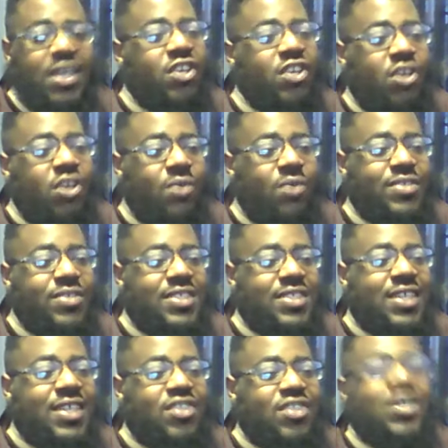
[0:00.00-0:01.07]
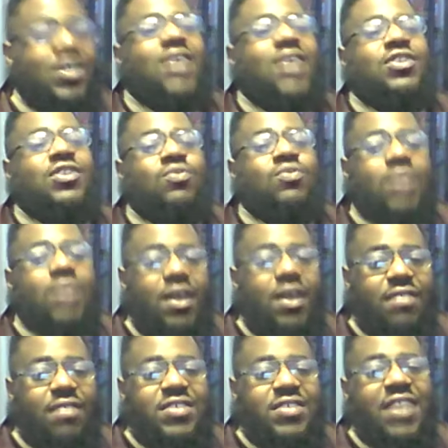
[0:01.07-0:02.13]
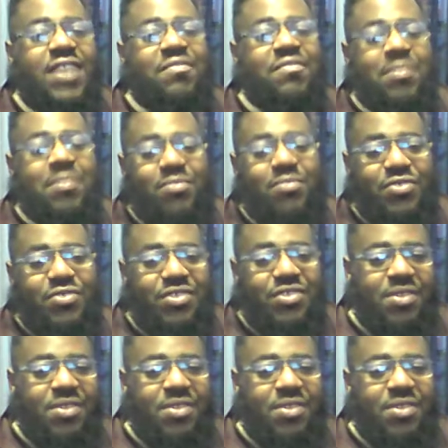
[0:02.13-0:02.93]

No, it's like a child that you love, save memories.